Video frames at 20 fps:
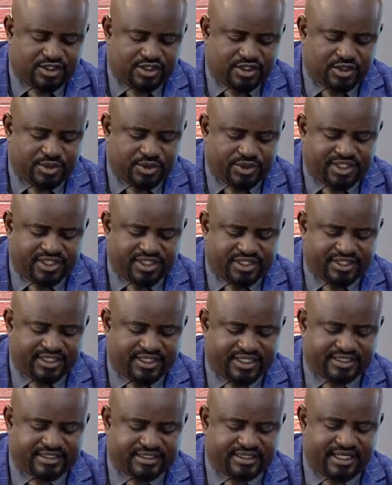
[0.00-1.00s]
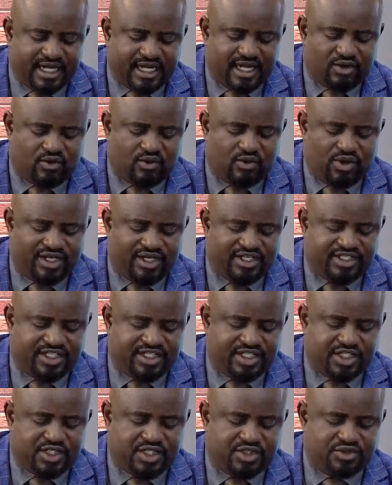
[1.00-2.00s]
looking at
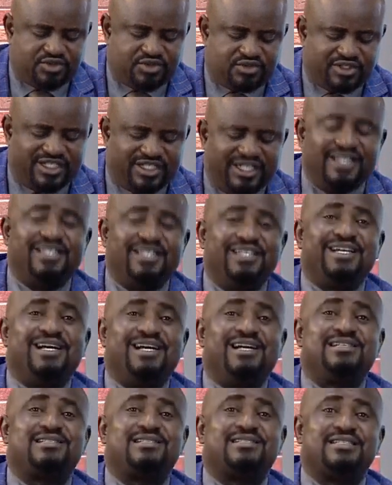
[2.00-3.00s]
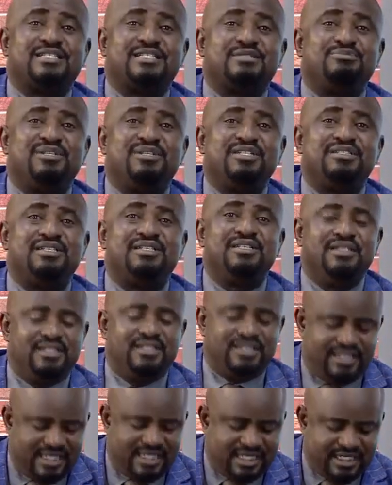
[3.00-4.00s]
quality issues regarding assessment,
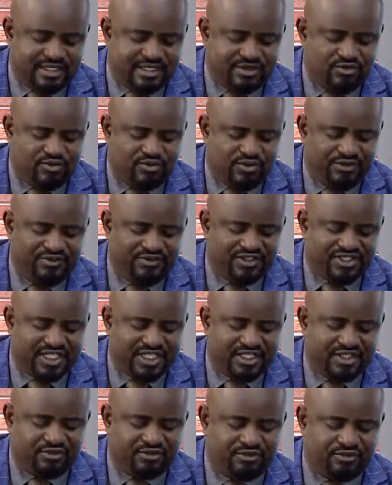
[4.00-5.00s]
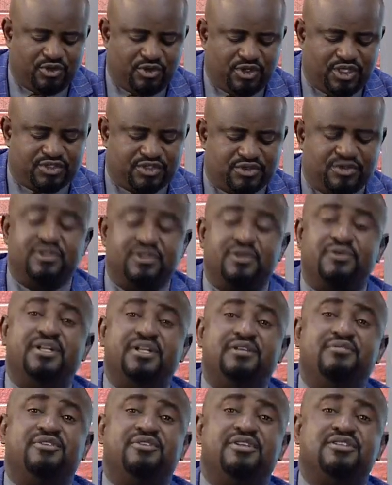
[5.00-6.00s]
and we've decided to focus on the
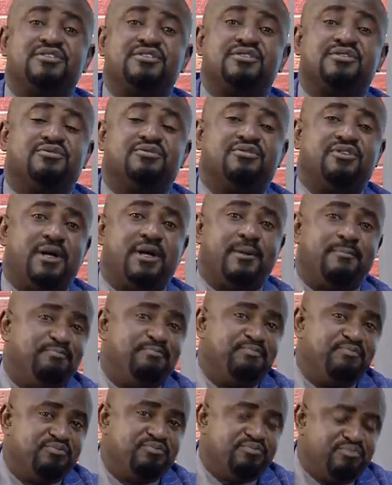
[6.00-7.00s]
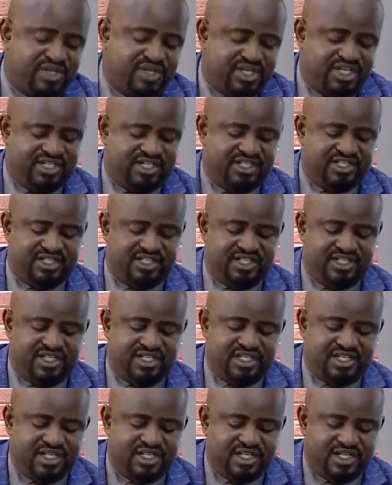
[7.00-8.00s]
relevance of
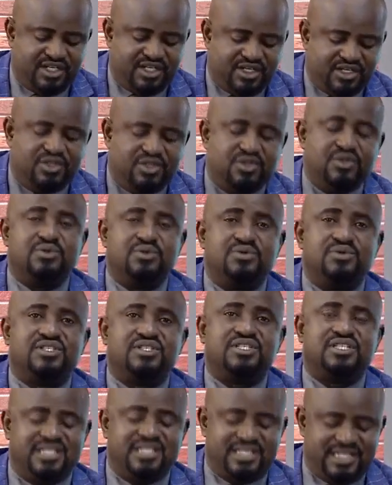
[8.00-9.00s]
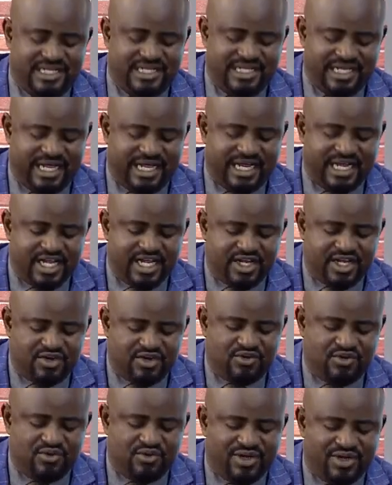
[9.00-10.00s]
PLE, UCE, and
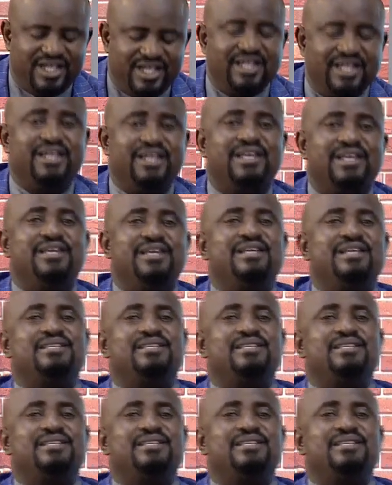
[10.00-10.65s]
UACE.